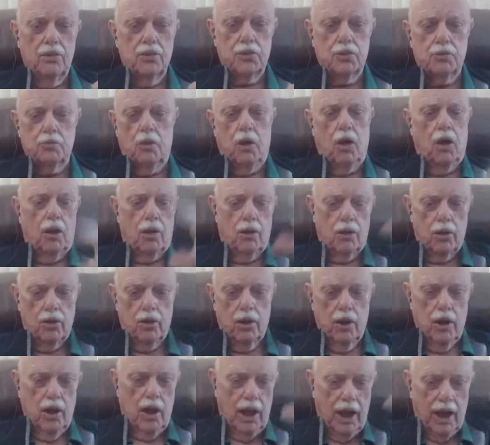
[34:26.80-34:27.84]

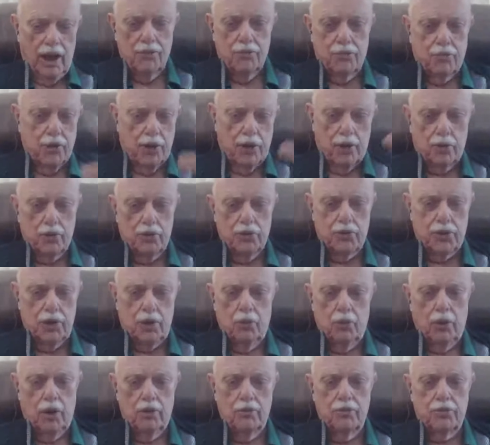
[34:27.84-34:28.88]
smaller high
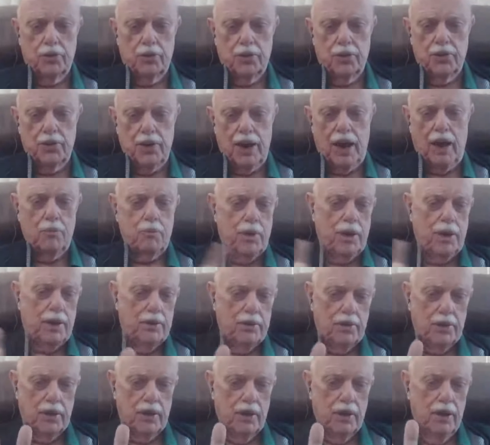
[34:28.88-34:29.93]
frequency one for the top
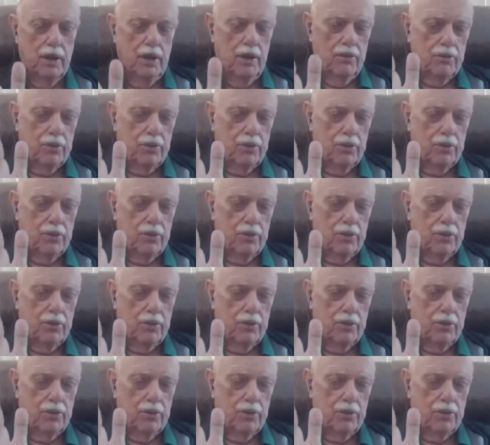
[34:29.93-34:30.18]
end a